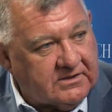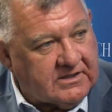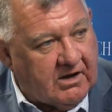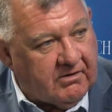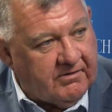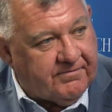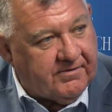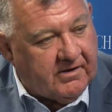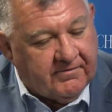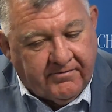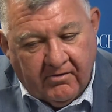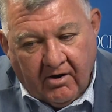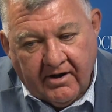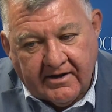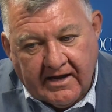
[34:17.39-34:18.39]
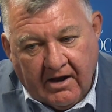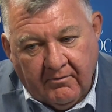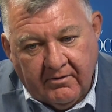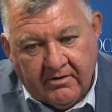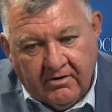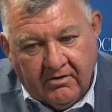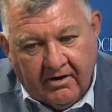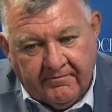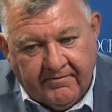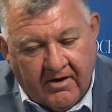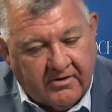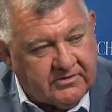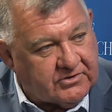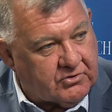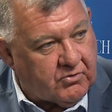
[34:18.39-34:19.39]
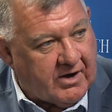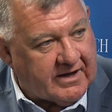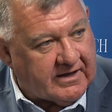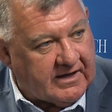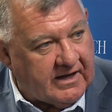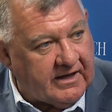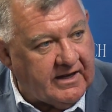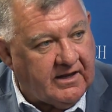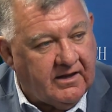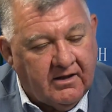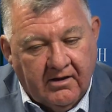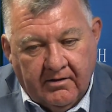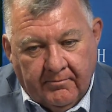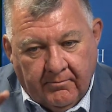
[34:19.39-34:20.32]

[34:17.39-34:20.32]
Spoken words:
So if I go in and I vote as Craig Kelly,